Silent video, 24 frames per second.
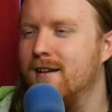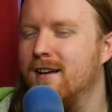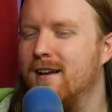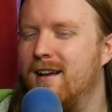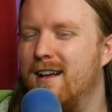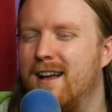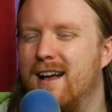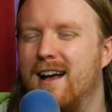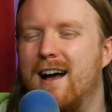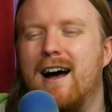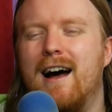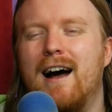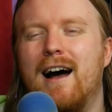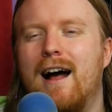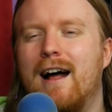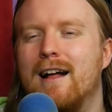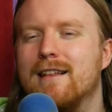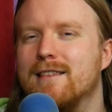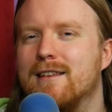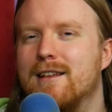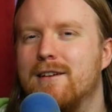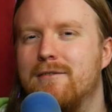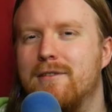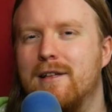He got interviewed.
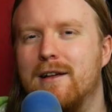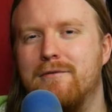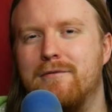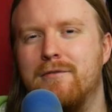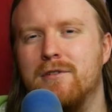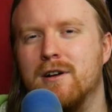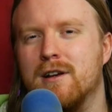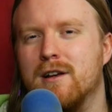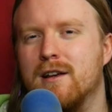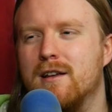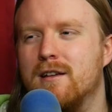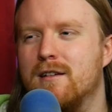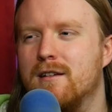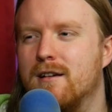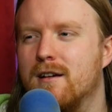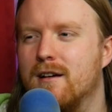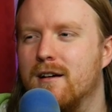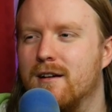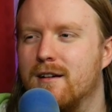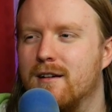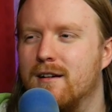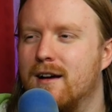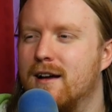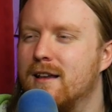I love that fucking.
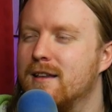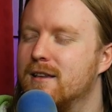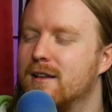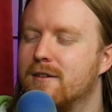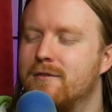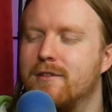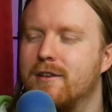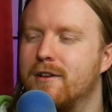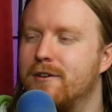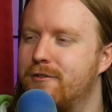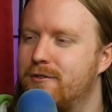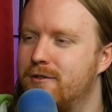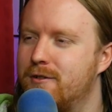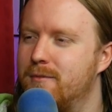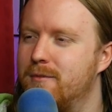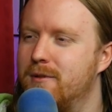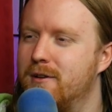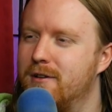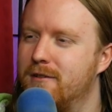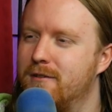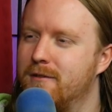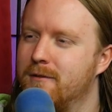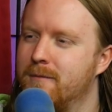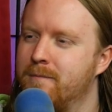Uh, I love that shit,
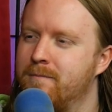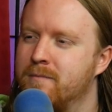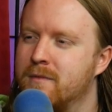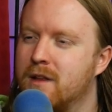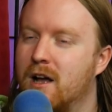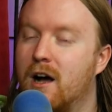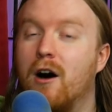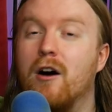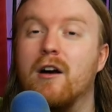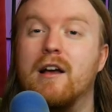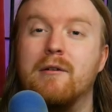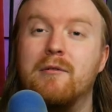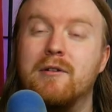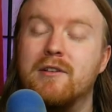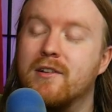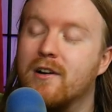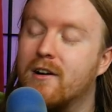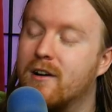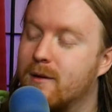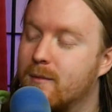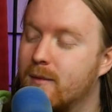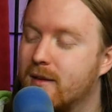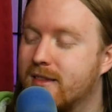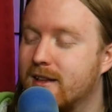man. Oh, can we
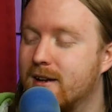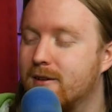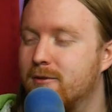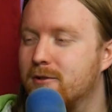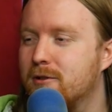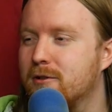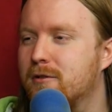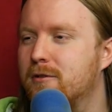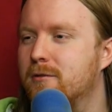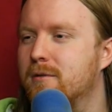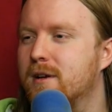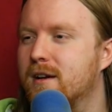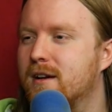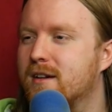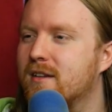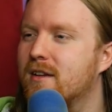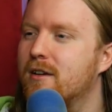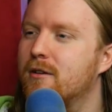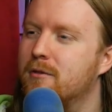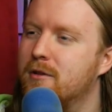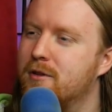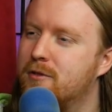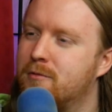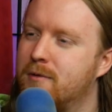talk about that real quick? Because I
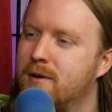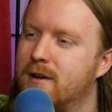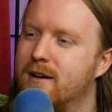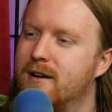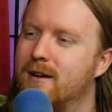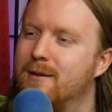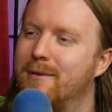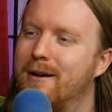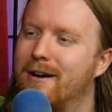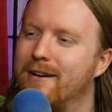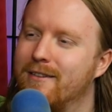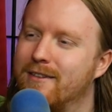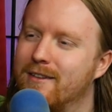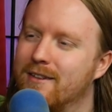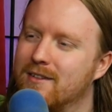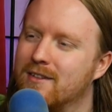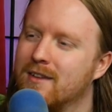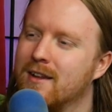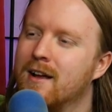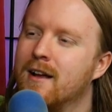know oh, we yeah. tweeted about this.